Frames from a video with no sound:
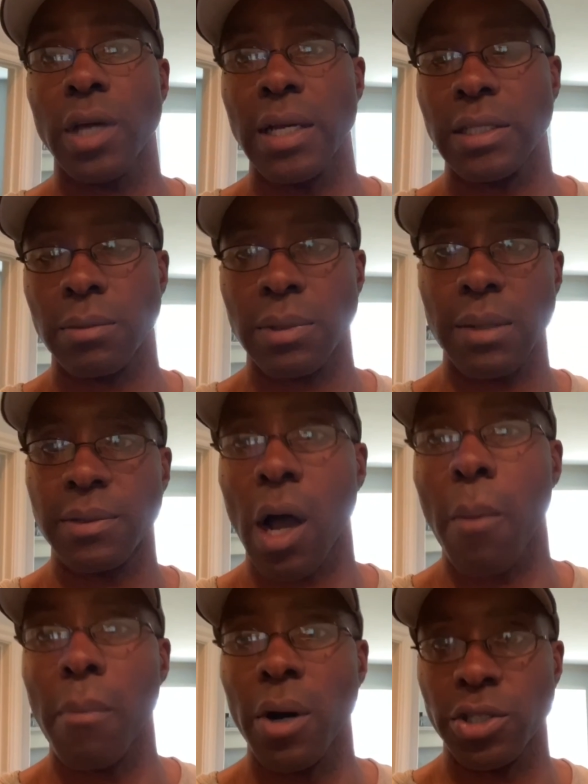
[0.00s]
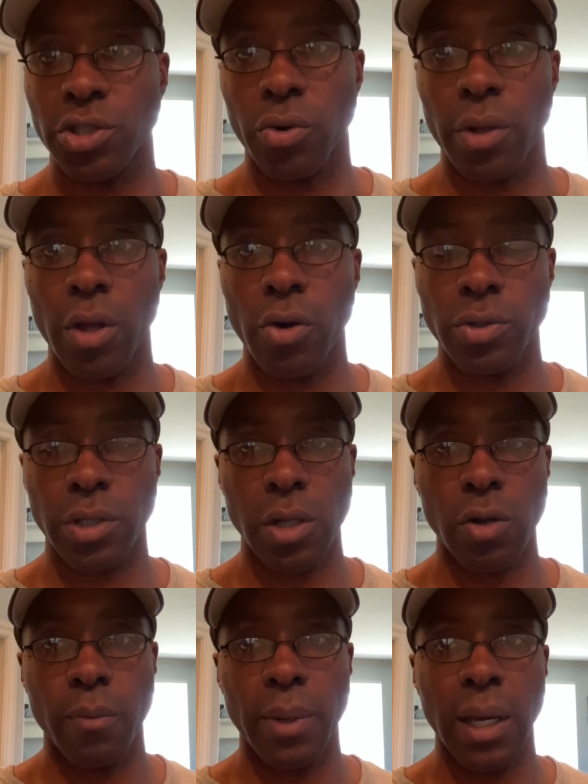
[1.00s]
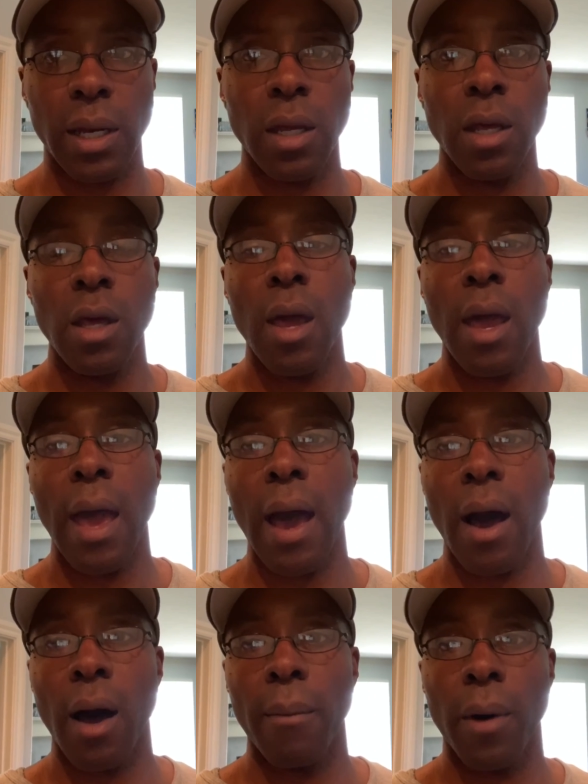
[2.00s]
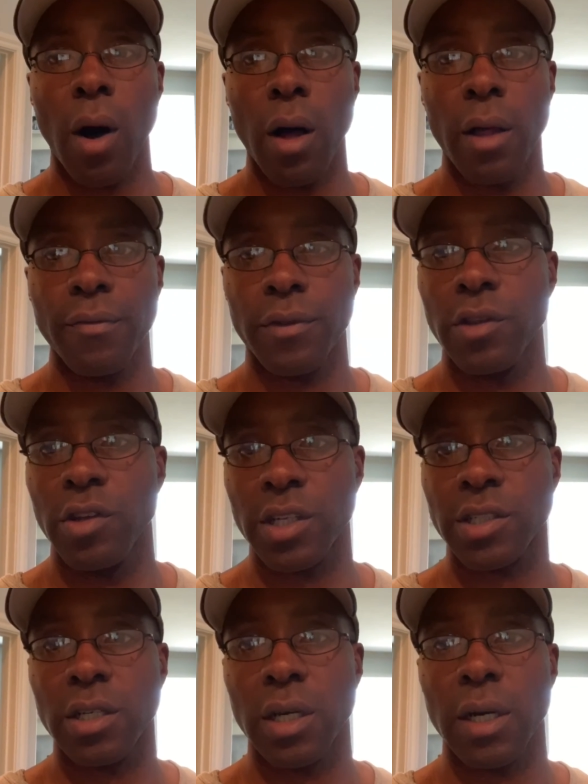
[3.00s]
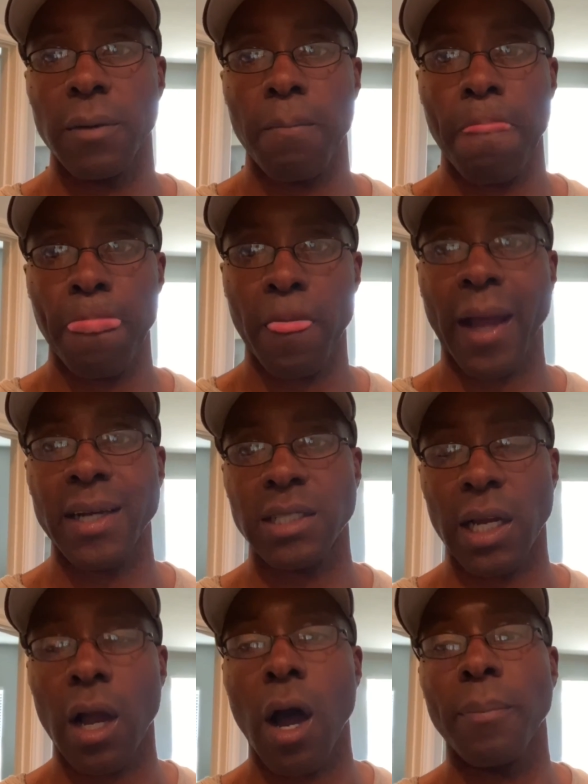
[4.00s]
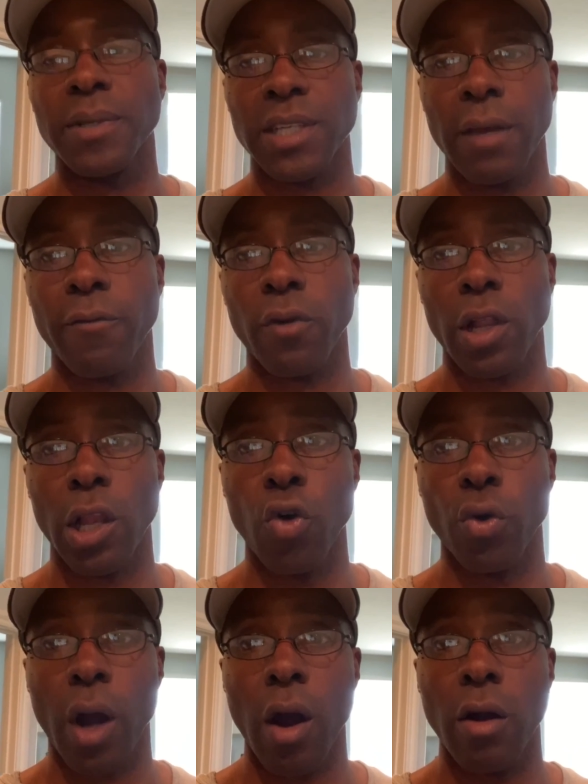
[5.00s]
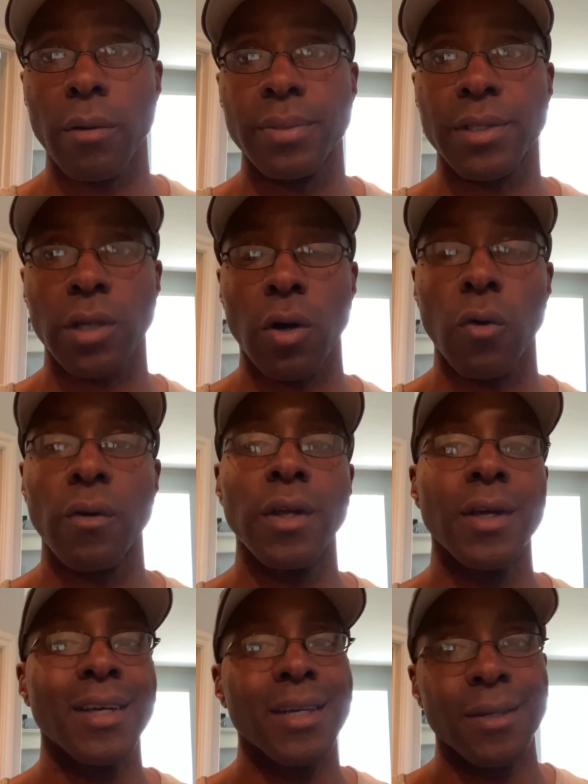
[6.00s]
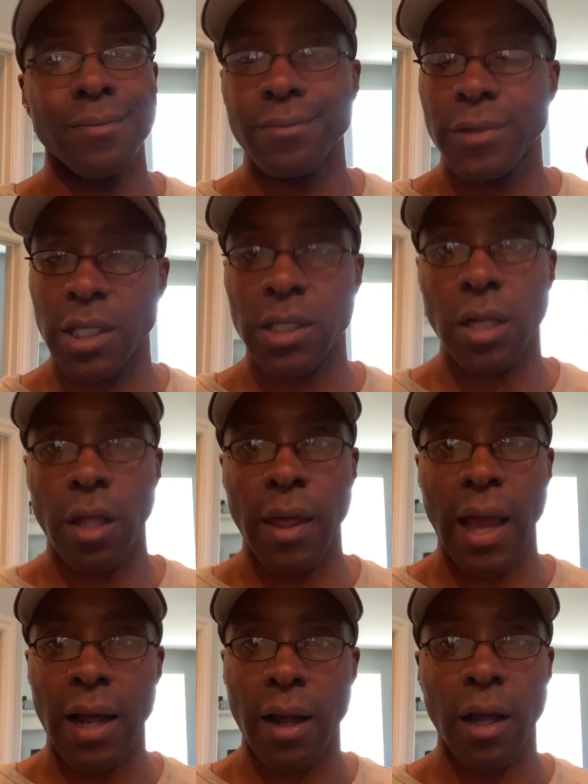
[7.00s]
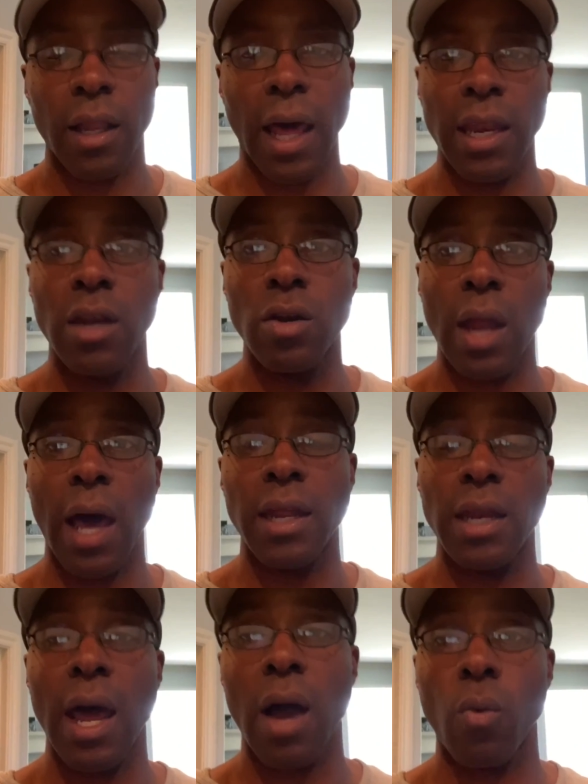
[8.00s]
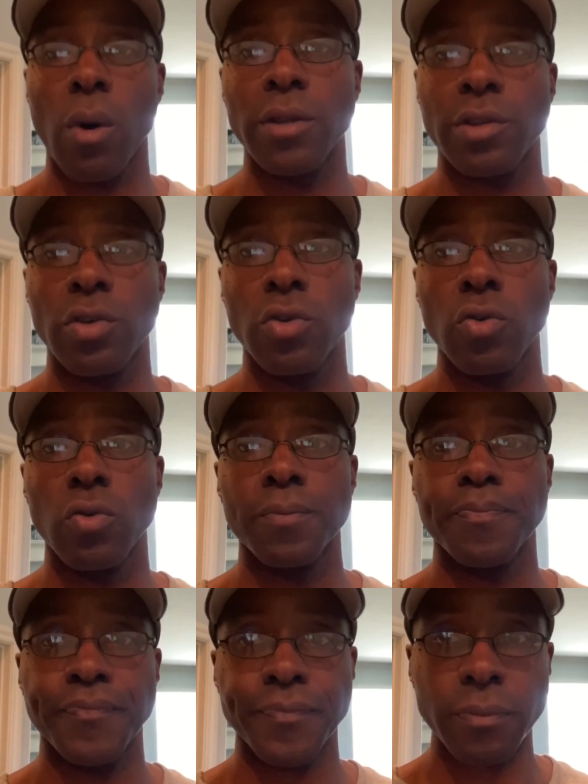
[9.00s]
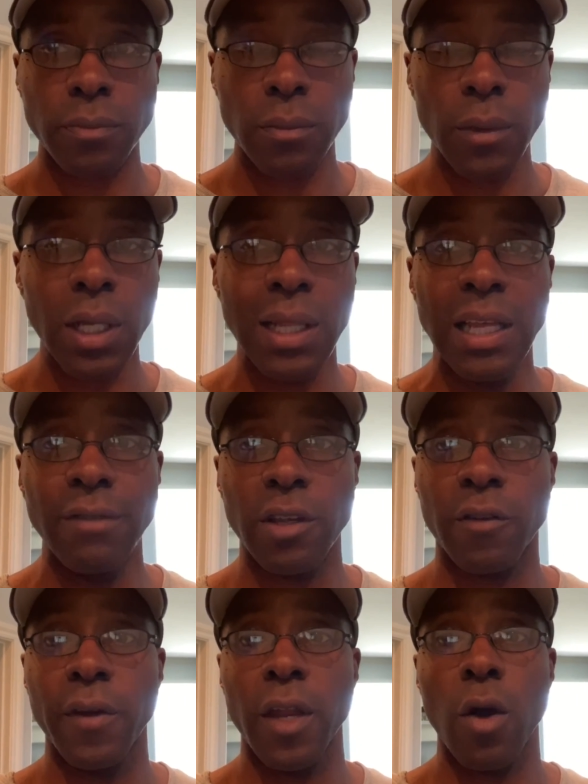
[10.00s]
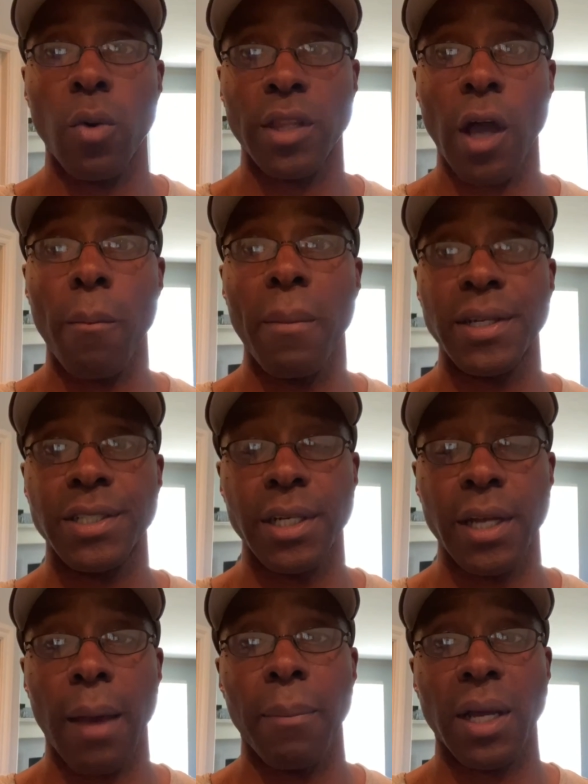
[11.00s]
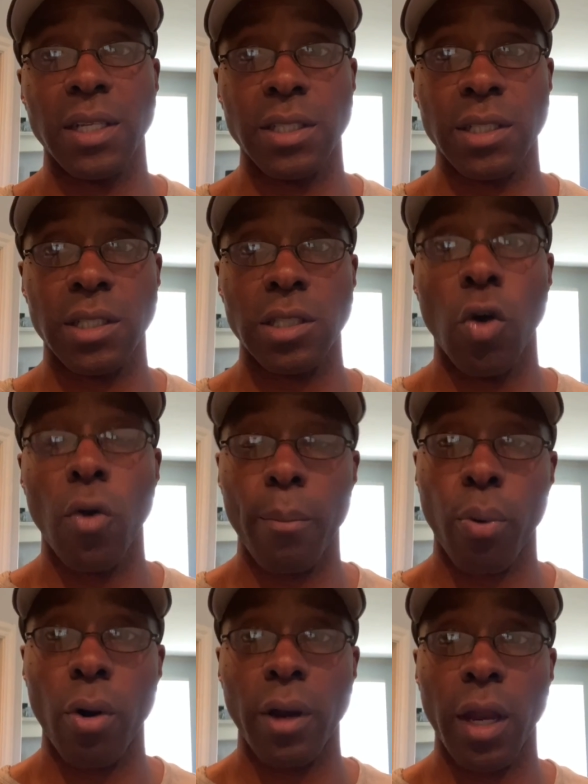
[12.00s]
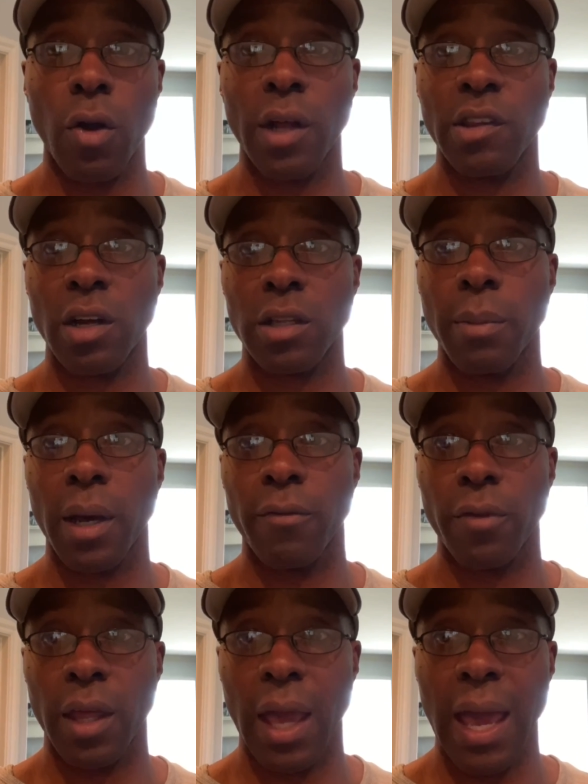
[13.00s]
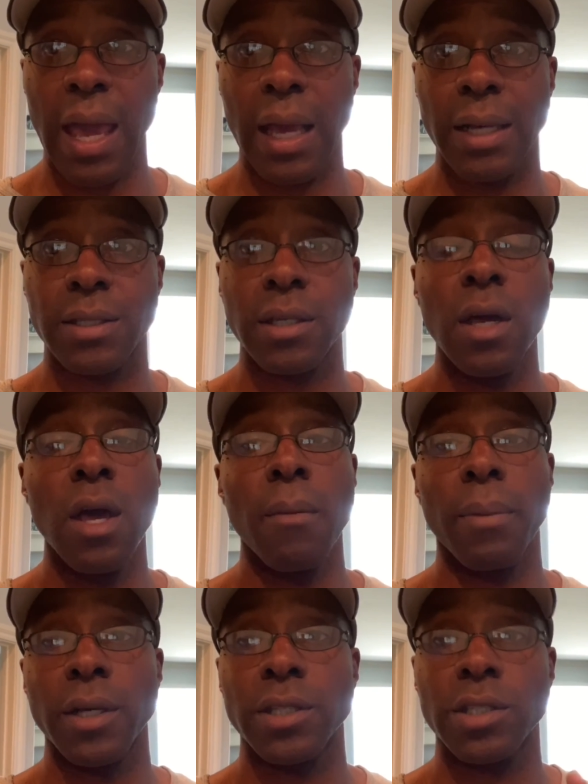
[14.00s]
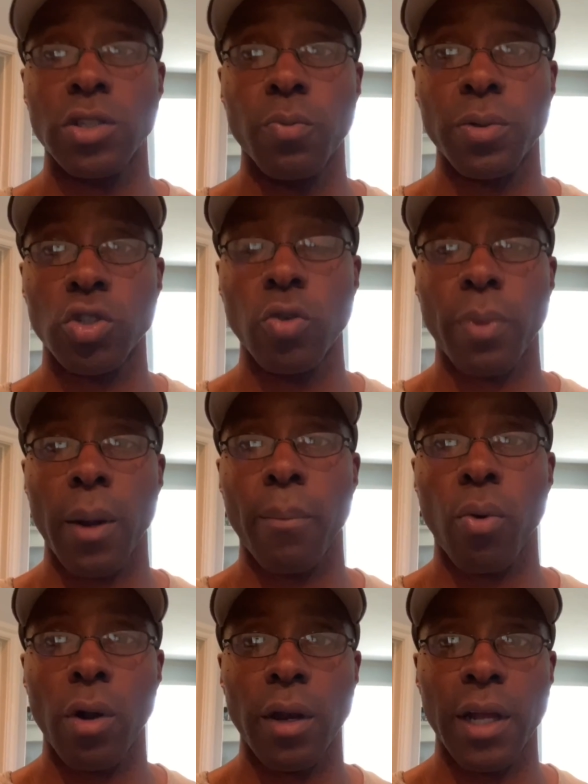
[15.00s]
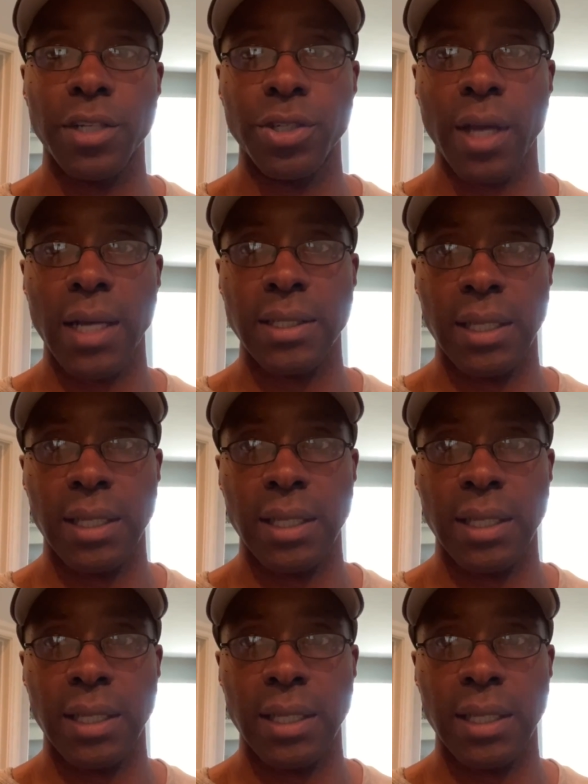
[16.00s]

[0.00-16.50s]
And sometimes I'll munch on those a little bit, um, just to, like I said, compensate for the low carbs. So just another thing, I, I didn't, I did not want to leave this video without mentioning that because it's so important. I know I talked about it for the eggs, but it's super, super important that you guys